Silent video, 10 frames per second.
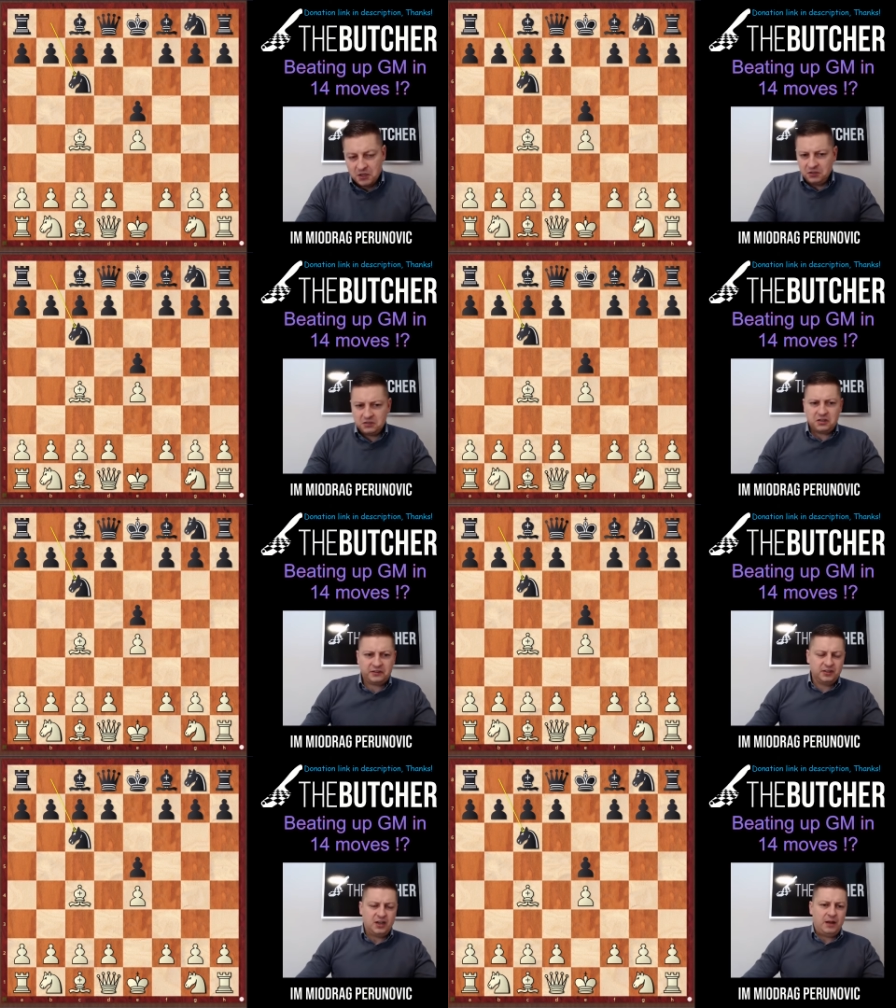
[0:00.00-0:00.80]
That's
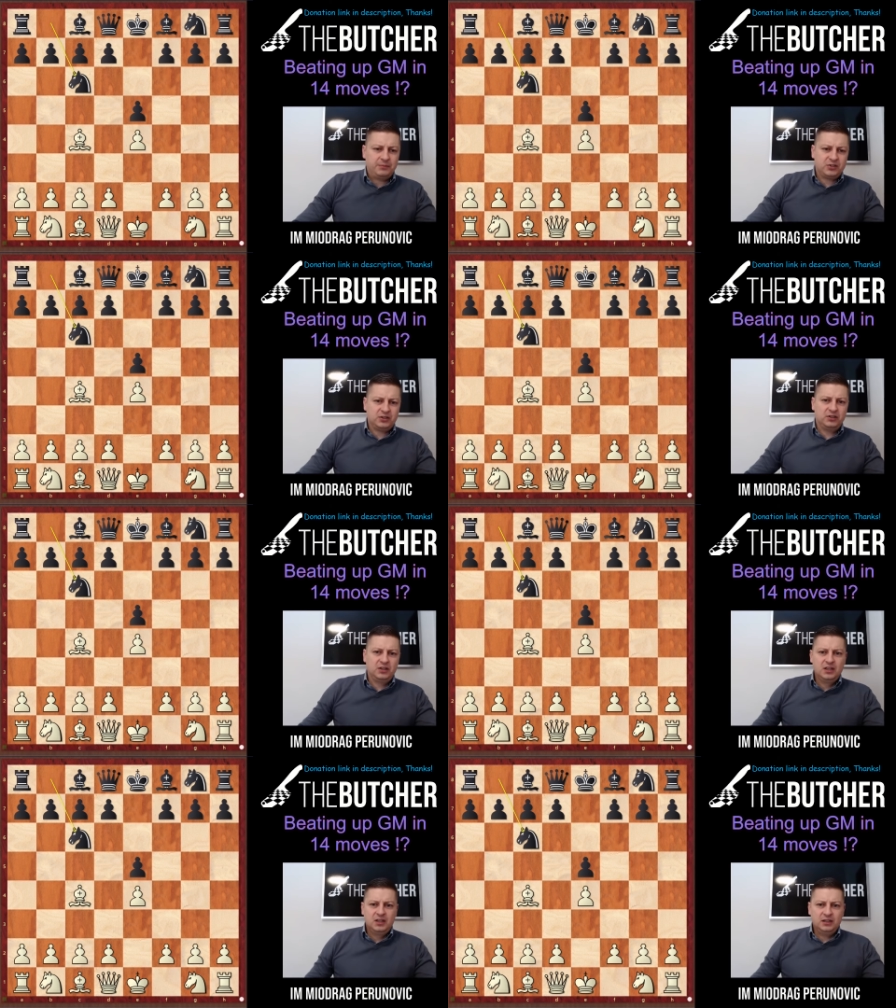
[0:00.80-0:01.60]
just an
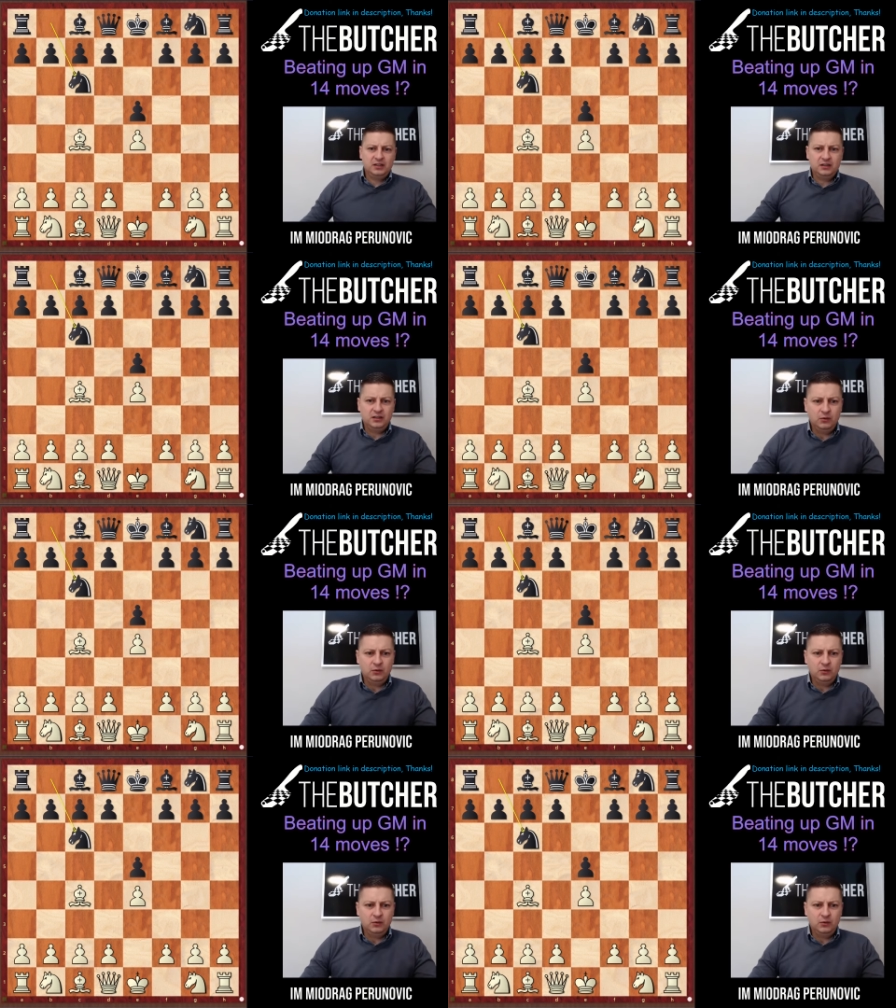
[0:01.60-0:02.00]
option. Uh,